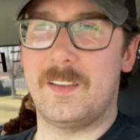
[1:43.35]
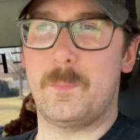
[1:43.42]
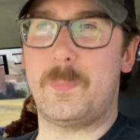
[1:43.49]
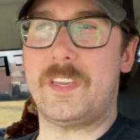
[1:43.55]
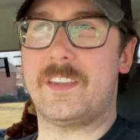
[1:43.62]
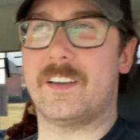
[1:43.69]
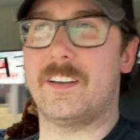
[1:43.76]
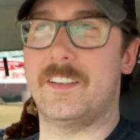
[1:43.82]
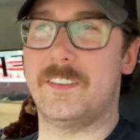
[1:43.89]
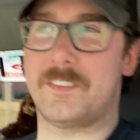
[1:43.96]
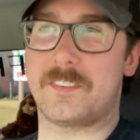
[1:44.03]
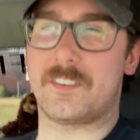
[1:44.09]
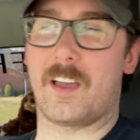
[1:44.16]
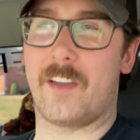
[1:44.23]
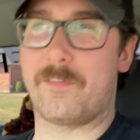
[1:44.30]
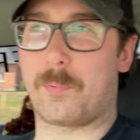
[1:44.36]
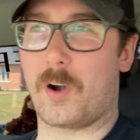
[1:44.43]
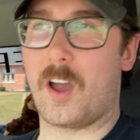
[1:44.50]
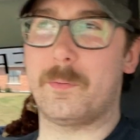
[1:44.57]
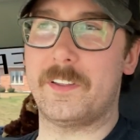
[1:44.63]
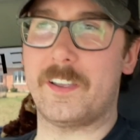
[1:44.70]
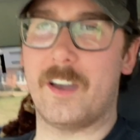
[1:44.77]
because I've
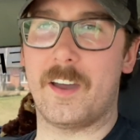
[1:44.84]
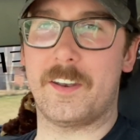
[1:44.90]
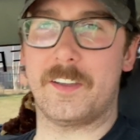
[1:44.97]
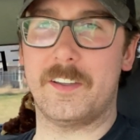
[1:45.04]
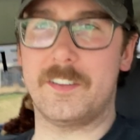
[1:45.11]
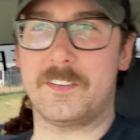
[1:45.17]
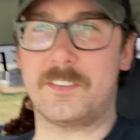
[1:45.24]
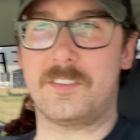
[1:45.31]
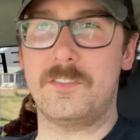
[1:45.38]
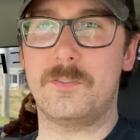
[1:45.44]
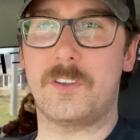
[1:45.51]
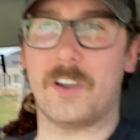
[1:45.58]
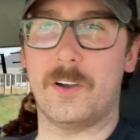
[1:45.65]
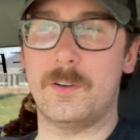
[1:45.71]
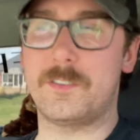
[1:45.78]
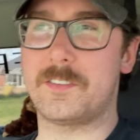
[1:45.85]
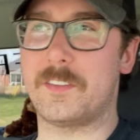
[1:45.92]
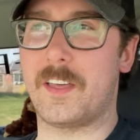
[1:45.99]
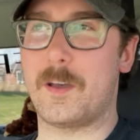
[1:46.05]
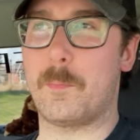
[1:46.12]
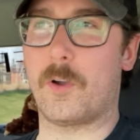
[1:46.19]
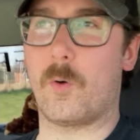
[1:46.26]
probably got a good 2 coats of
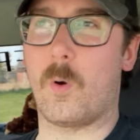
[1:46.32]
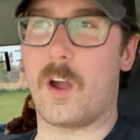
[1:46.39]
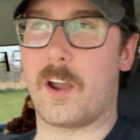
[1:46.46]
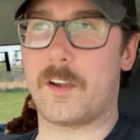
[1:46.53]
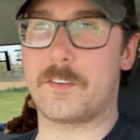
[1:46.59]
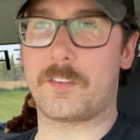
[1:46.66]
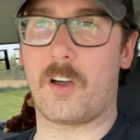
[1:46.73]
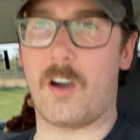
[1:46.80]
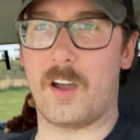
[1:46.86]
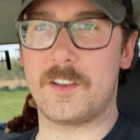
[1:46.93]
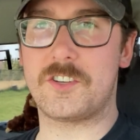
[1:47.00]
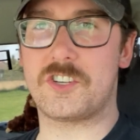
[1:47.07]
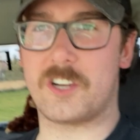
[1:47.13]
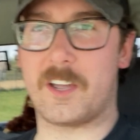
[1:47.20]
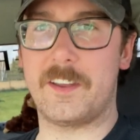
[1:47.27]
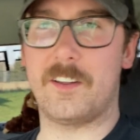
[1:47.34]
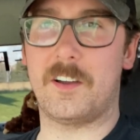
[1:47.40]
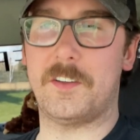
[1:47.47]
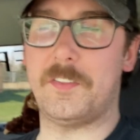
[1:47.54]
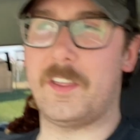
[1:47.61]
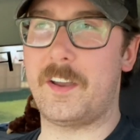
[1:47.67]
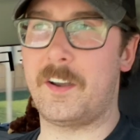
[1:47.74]
that Meguiar's hot shine
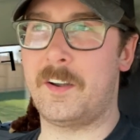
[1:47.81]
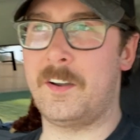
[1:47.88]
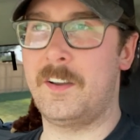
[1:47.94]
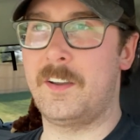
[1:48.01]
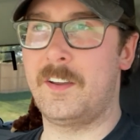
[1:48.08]
on there.